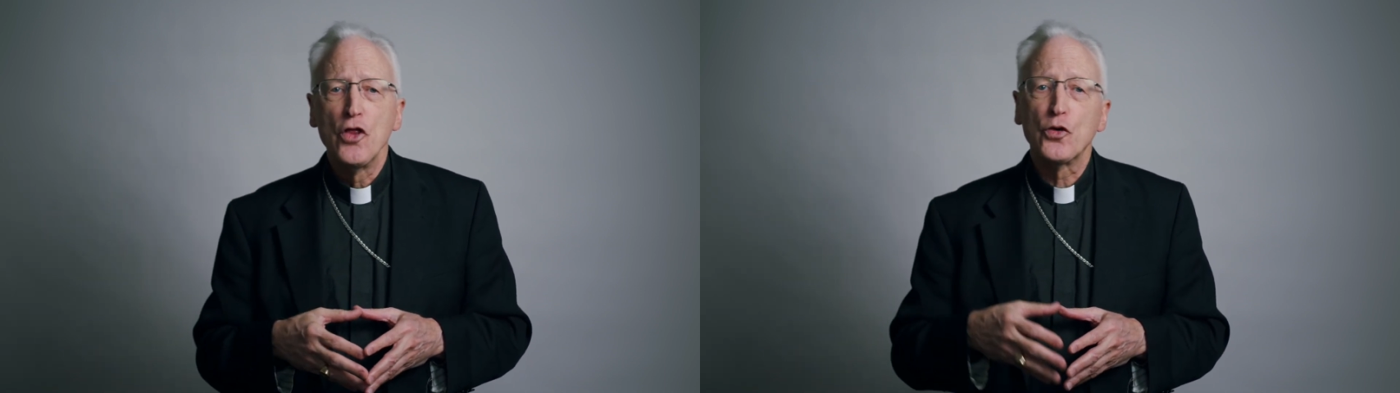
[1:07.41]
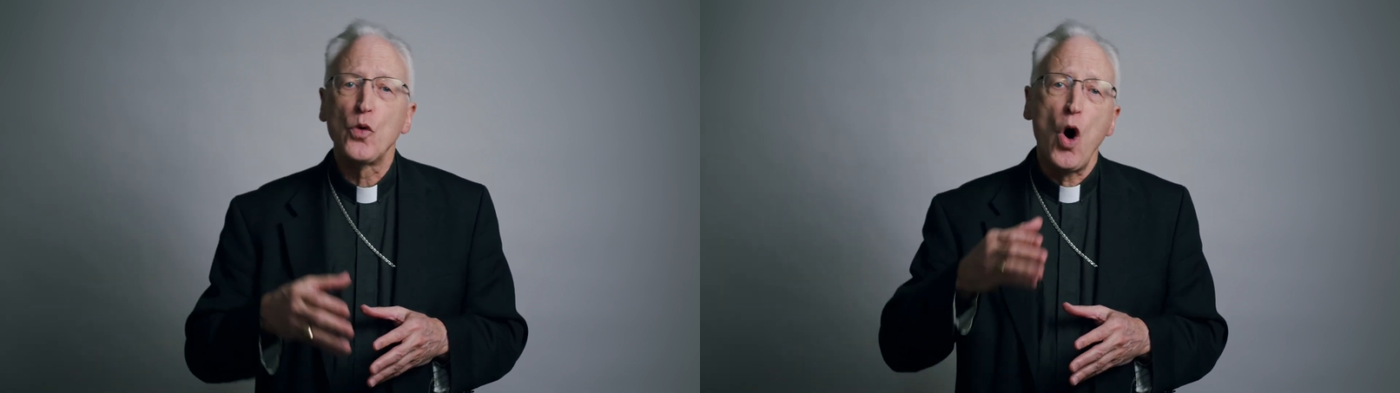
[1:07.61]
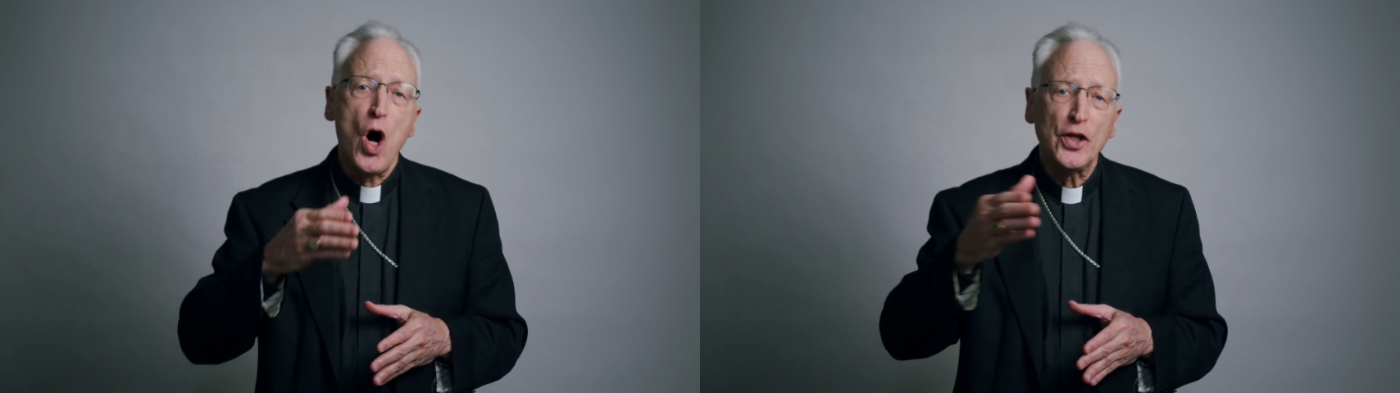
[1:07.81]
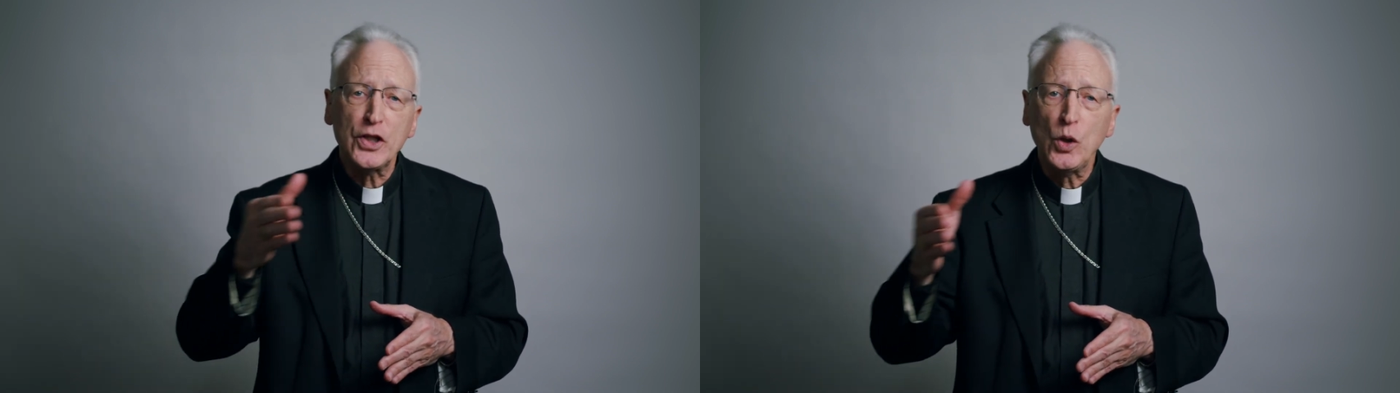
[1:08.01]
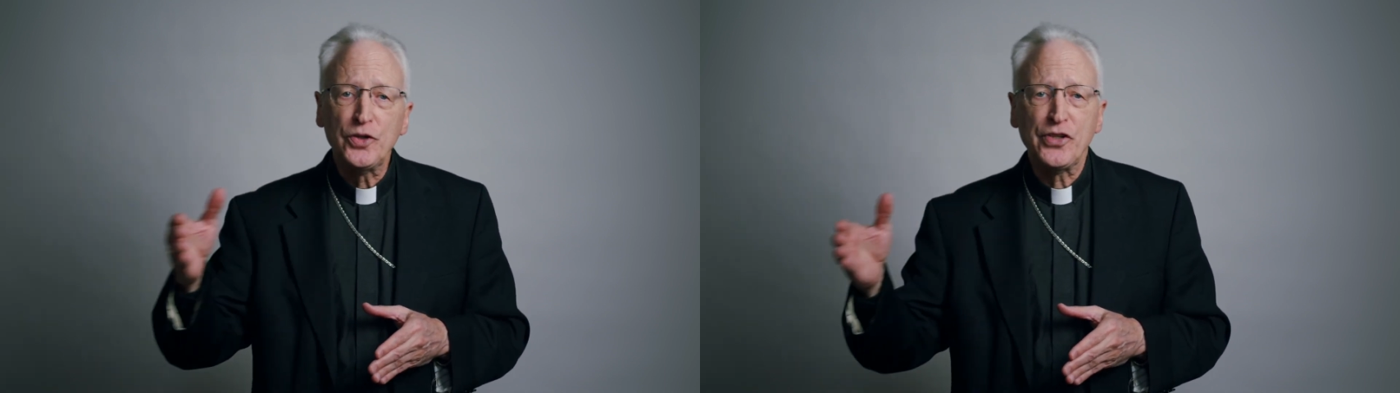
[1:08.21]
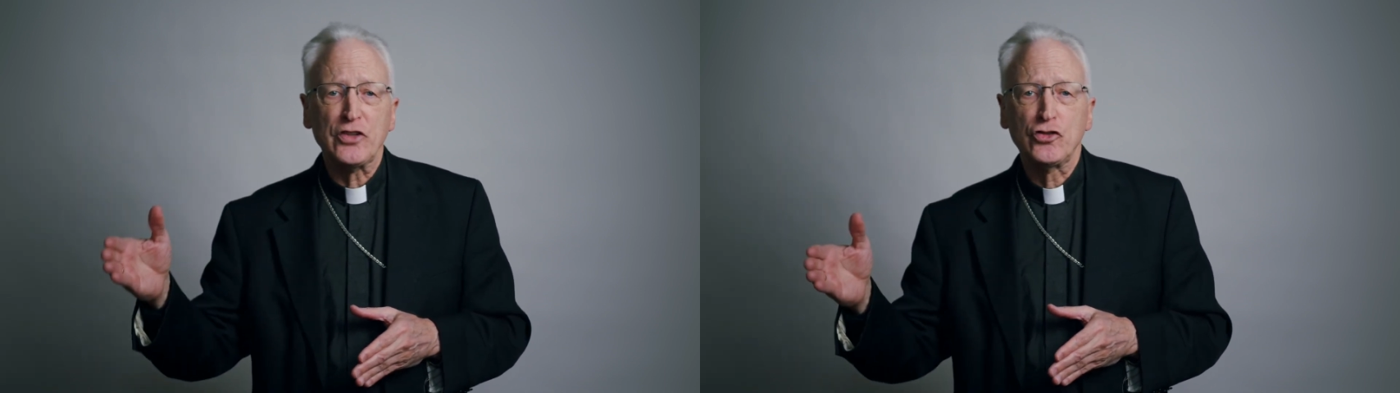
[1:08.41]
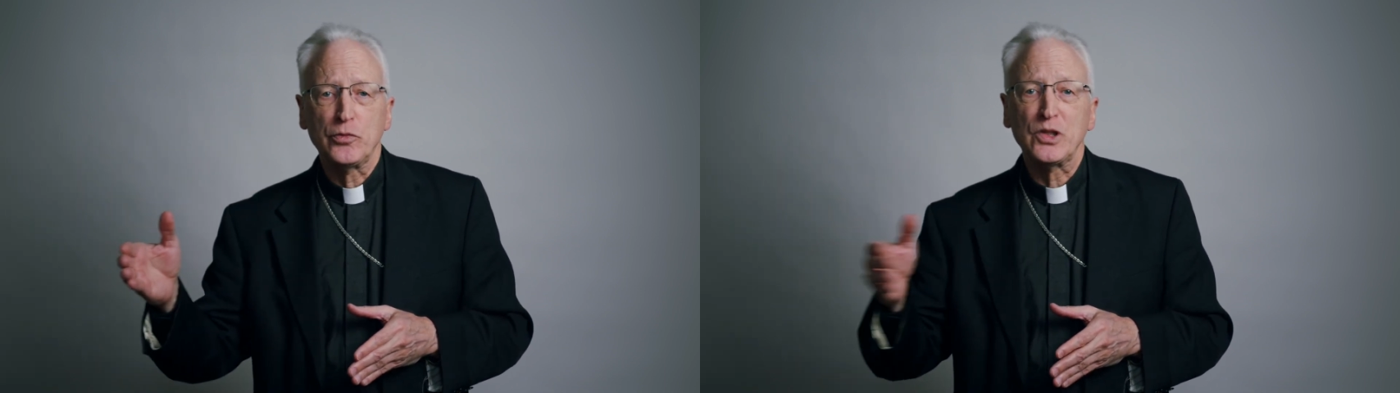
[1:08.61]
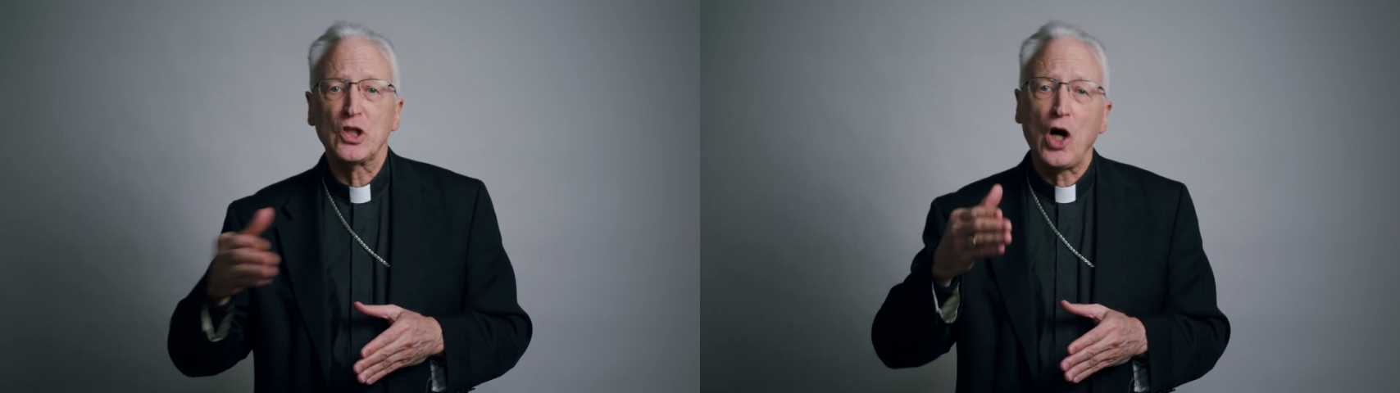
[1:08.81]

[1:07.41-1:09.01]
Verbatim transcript: through all the Old Testament,